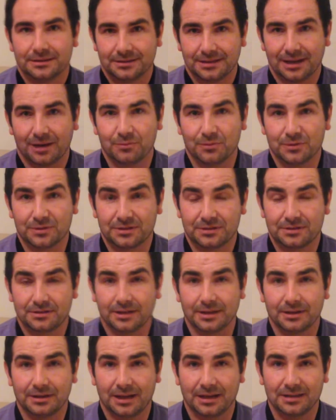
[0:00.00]
that was,
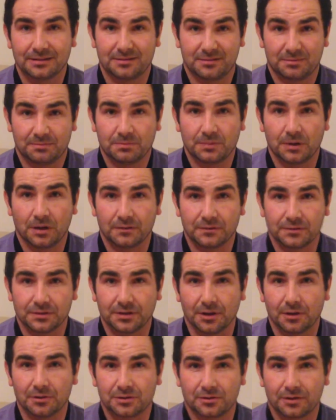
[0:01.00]
like, as
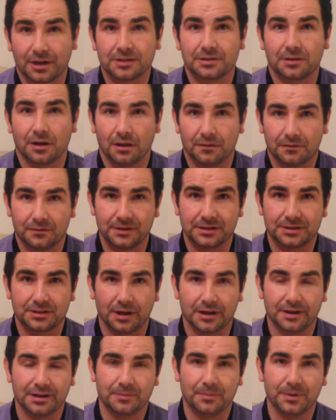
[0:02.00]
golfers know, scratch golfer is
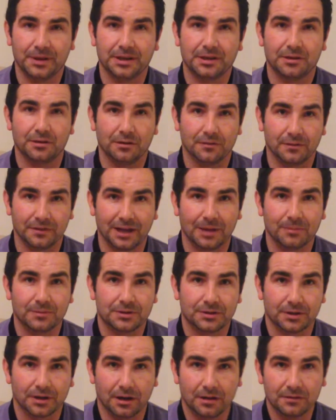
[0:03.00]
kind of the pinnacle of an
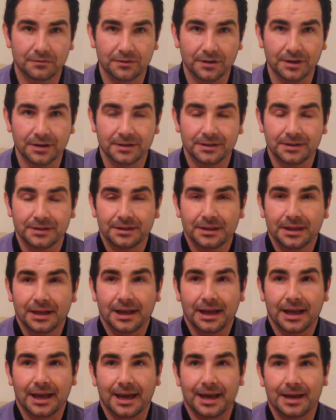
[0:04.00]
amateur golfer.
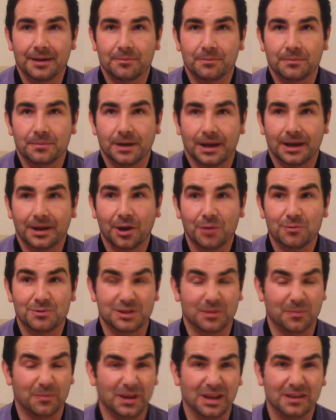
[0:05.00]
And I
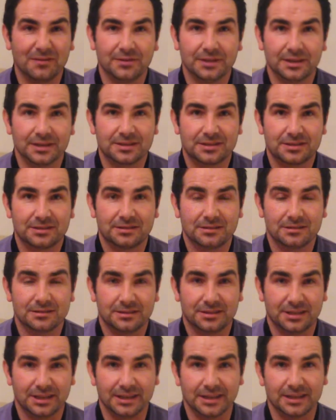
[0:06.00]
was oblivious
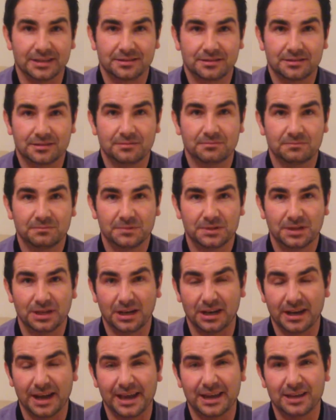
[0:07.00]
to this
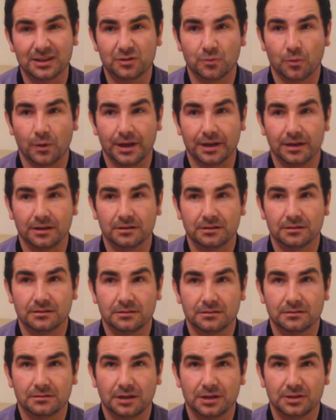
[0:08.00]
till an age when
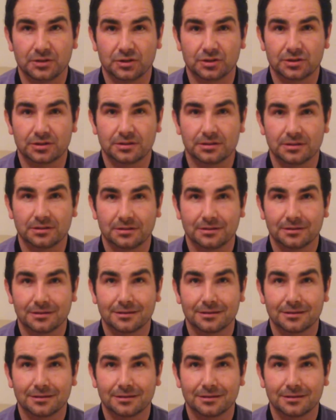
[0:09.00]
I just